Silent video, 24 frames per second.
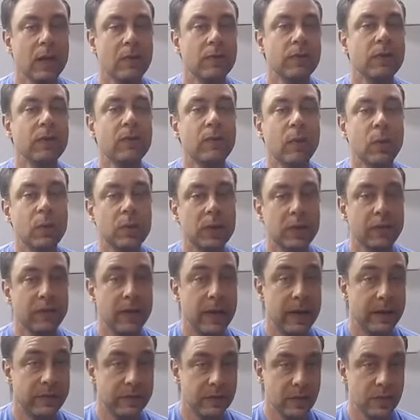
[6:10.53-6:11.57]
we won't even
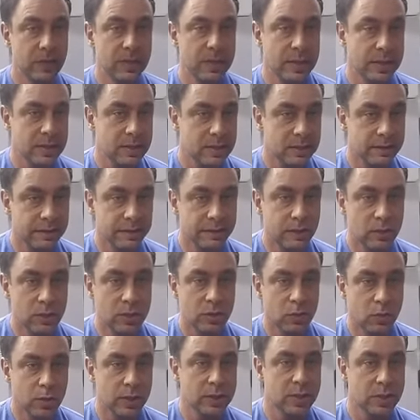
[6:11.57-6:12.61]
have to adjust the food
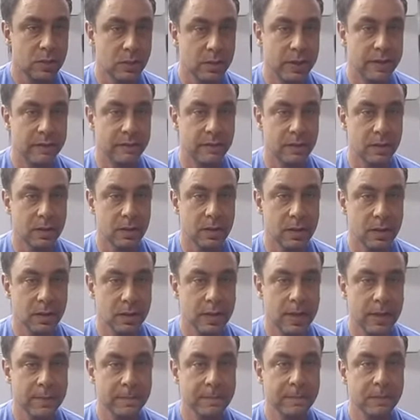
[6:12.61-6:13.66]
whatsoever,
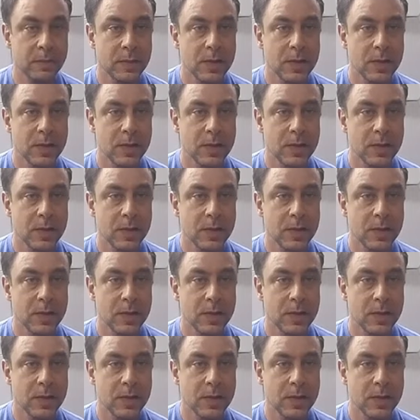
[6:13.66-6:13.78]
okay?